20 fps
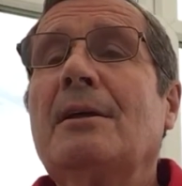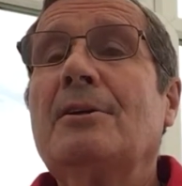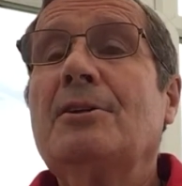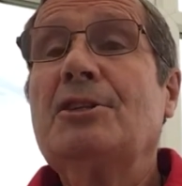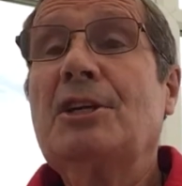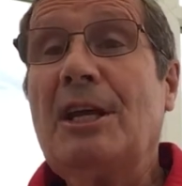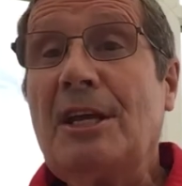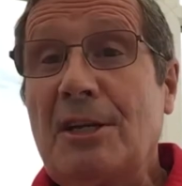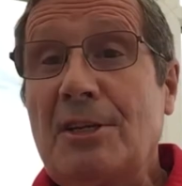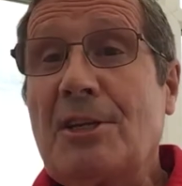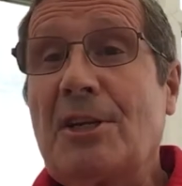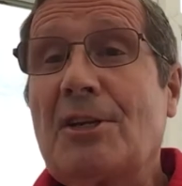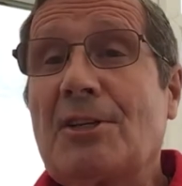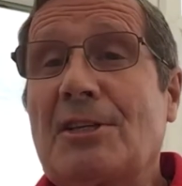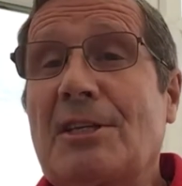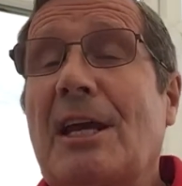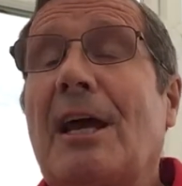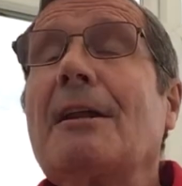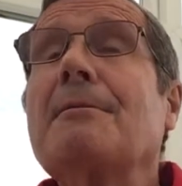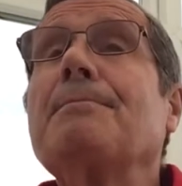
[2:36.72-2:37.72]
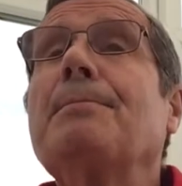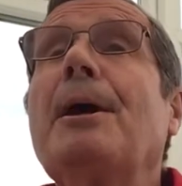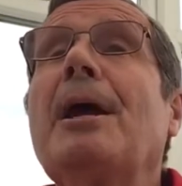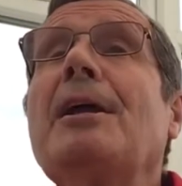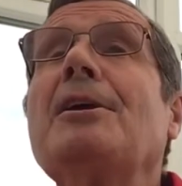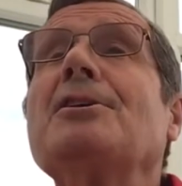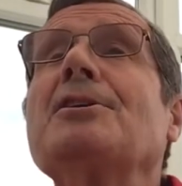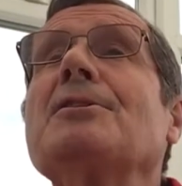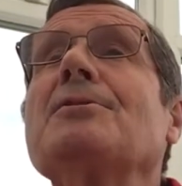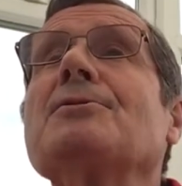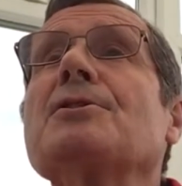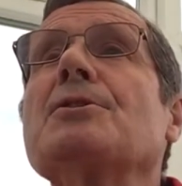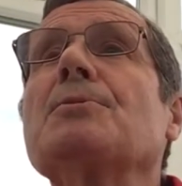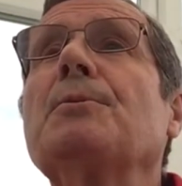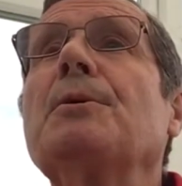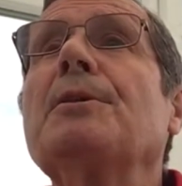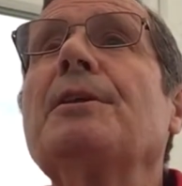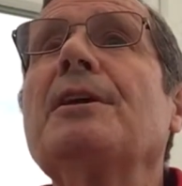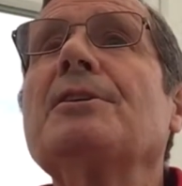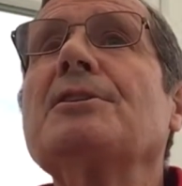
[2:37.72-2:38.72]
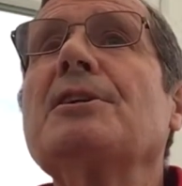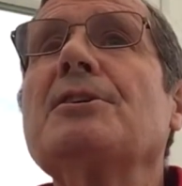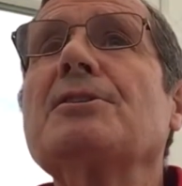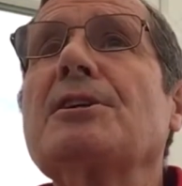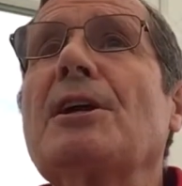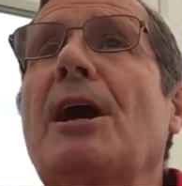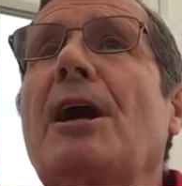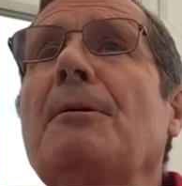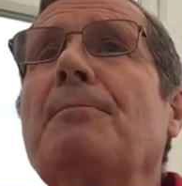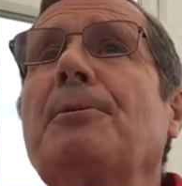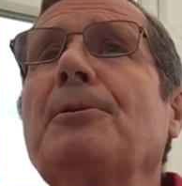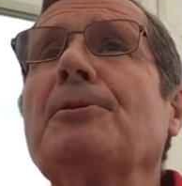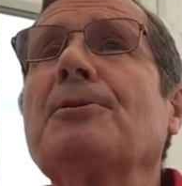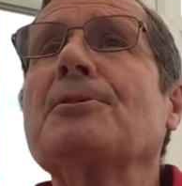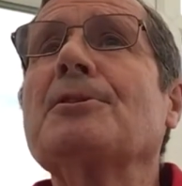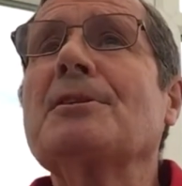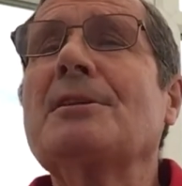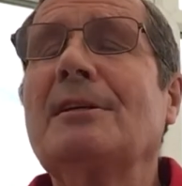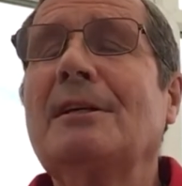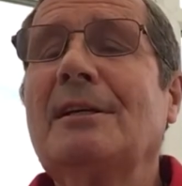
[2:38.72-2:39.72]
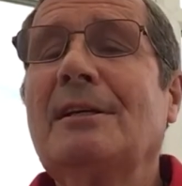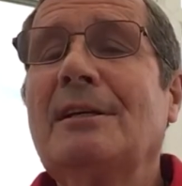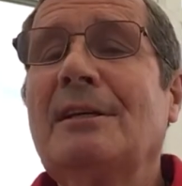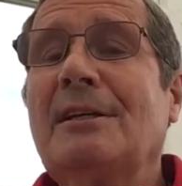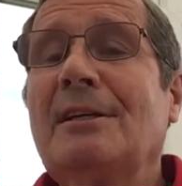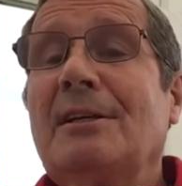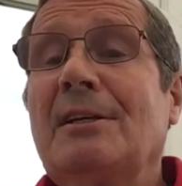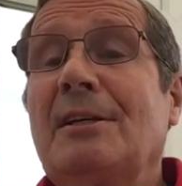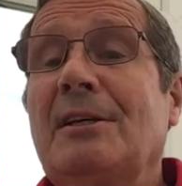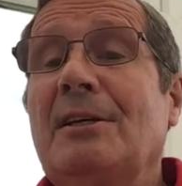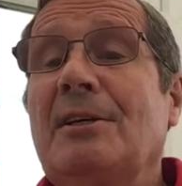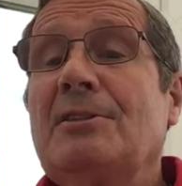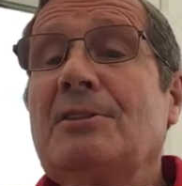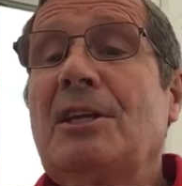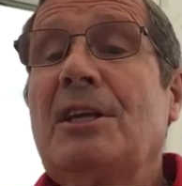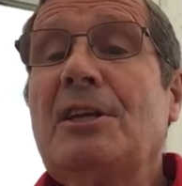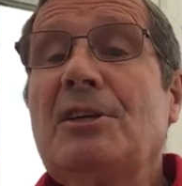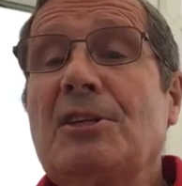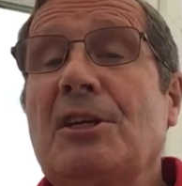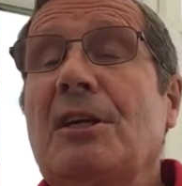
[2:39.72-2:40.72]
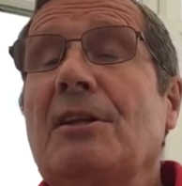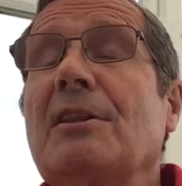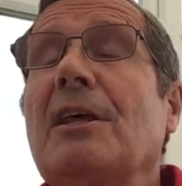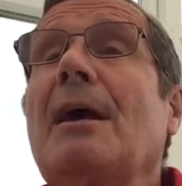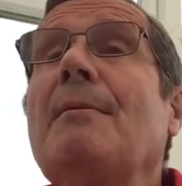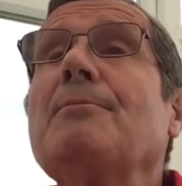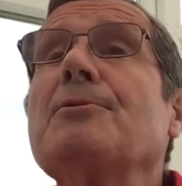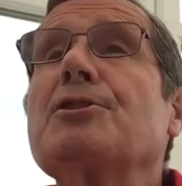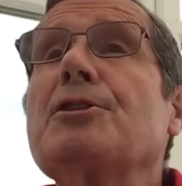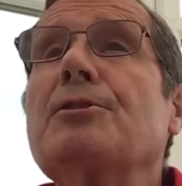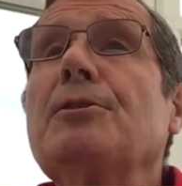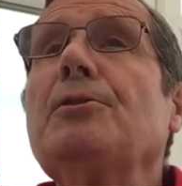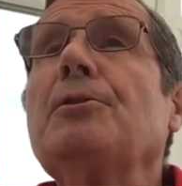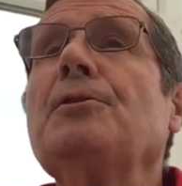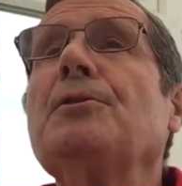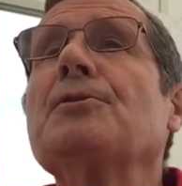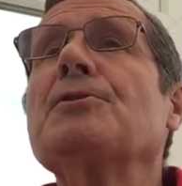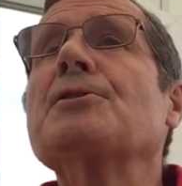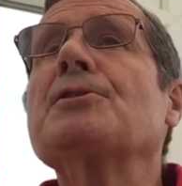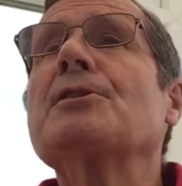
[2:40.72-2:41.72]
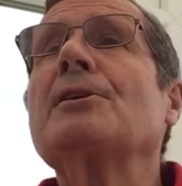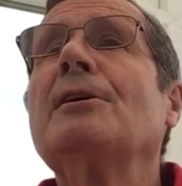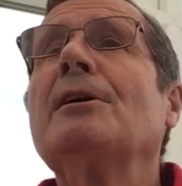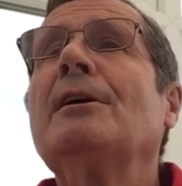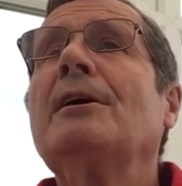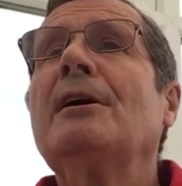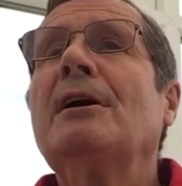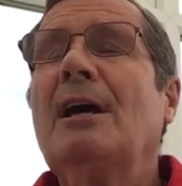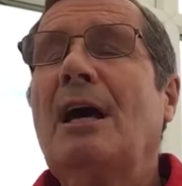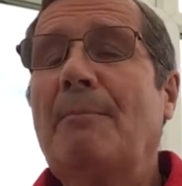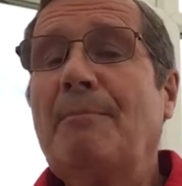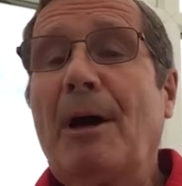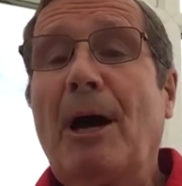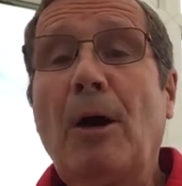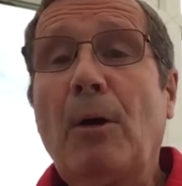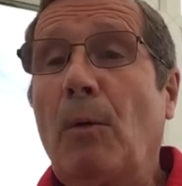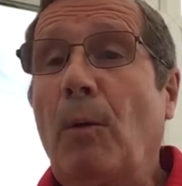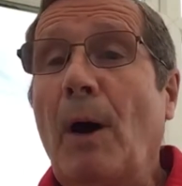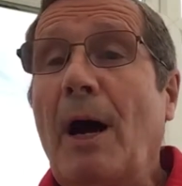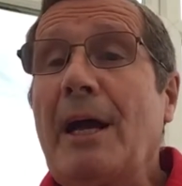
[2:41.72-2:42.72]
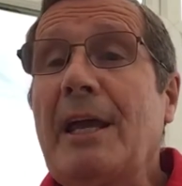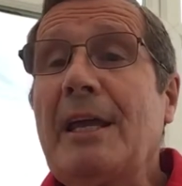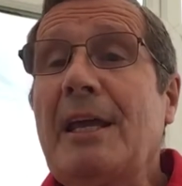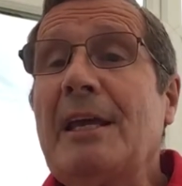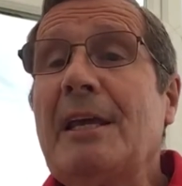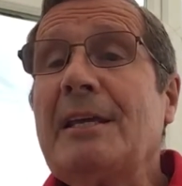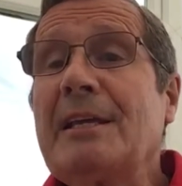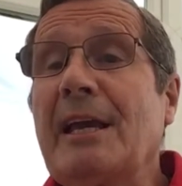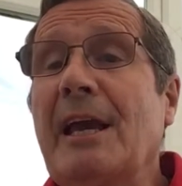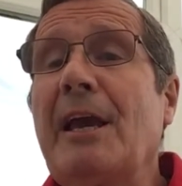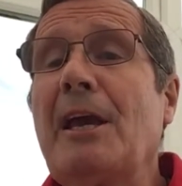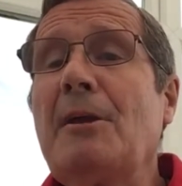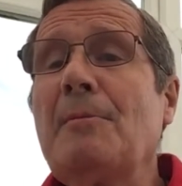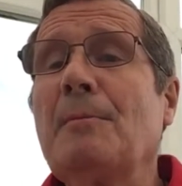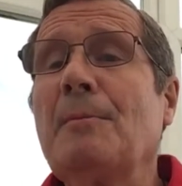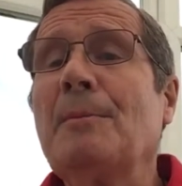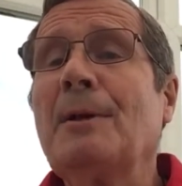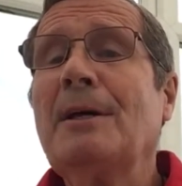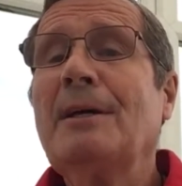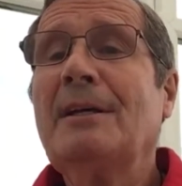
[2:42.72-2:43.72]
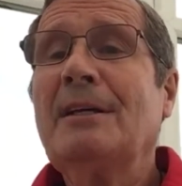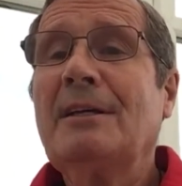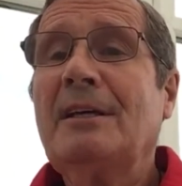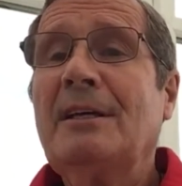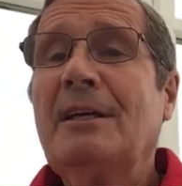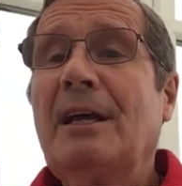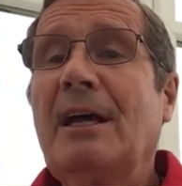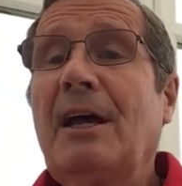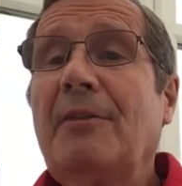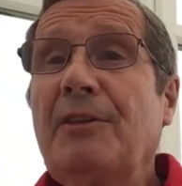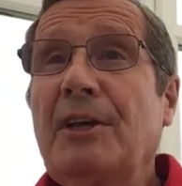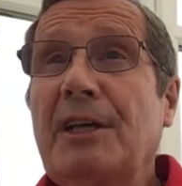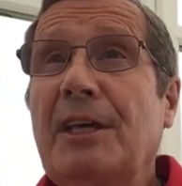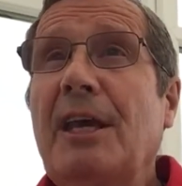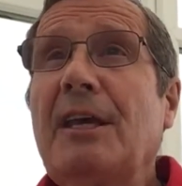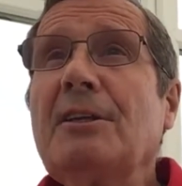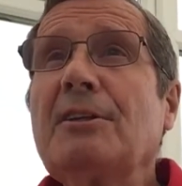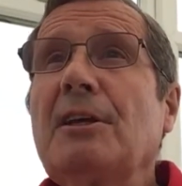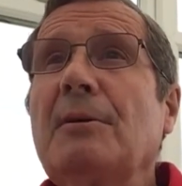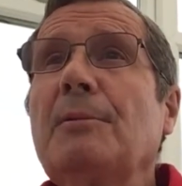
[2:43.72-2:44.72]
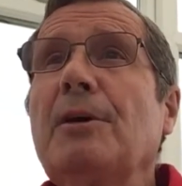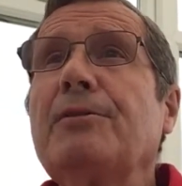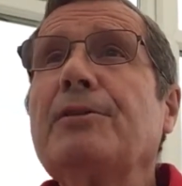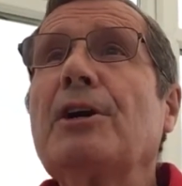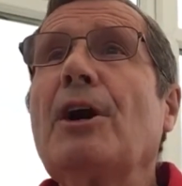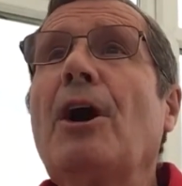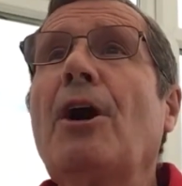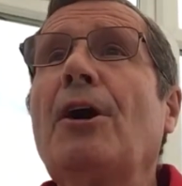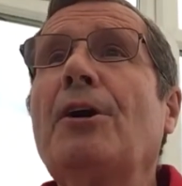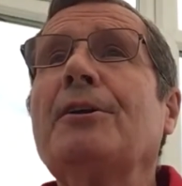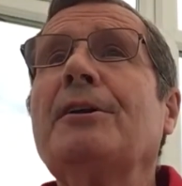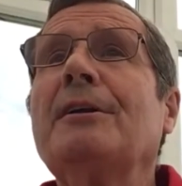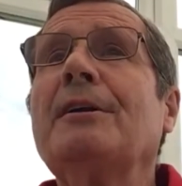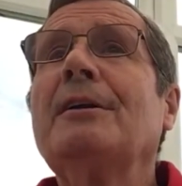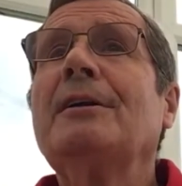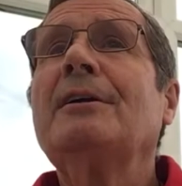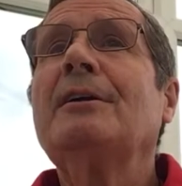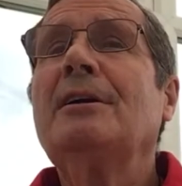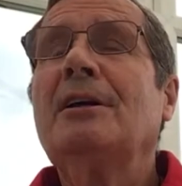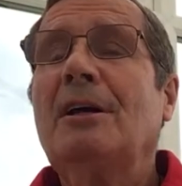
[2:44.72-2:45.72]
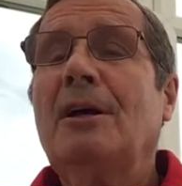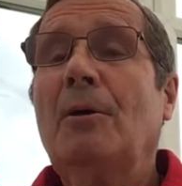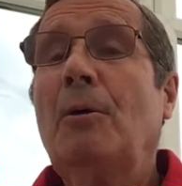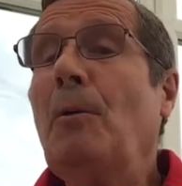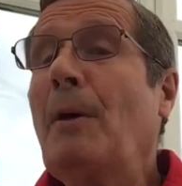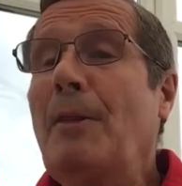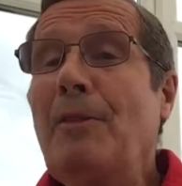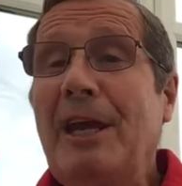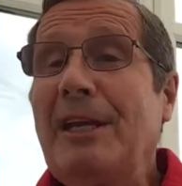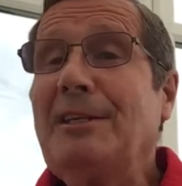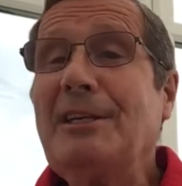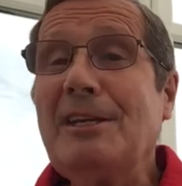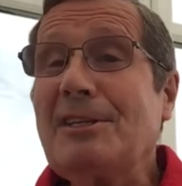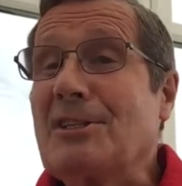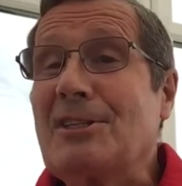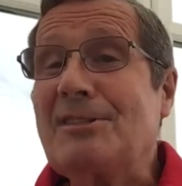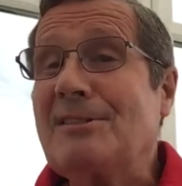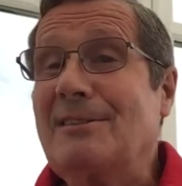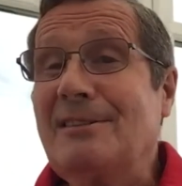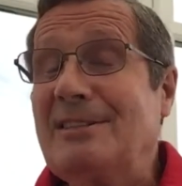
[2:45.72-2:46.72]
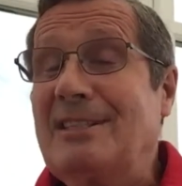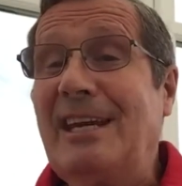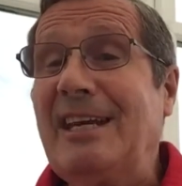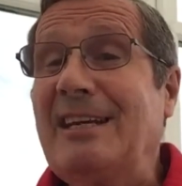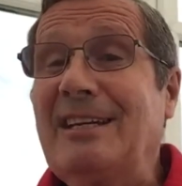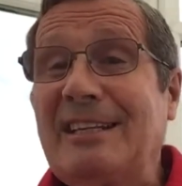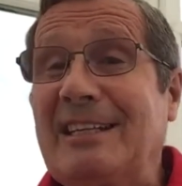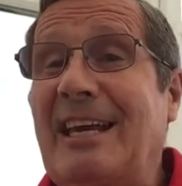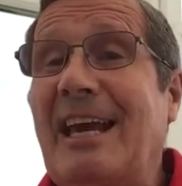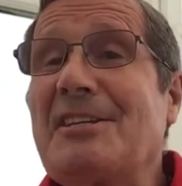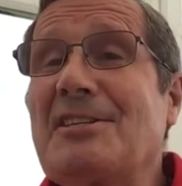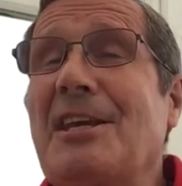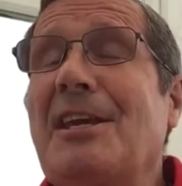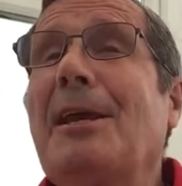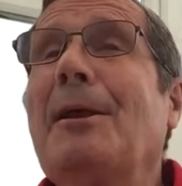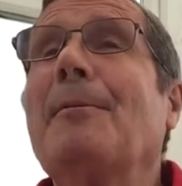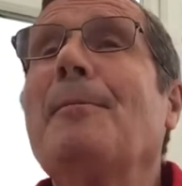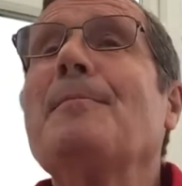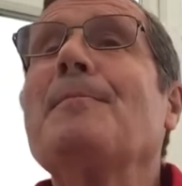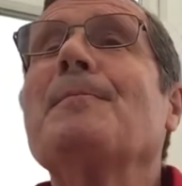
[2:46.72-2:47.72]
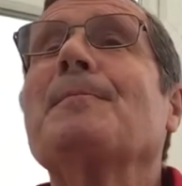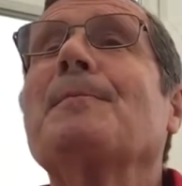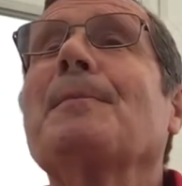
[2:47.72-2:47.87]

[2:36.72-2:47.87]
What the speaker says: Jesus had patience with his disciples, teaching them truths about why he came and the kingdom of God when they just didn't get it.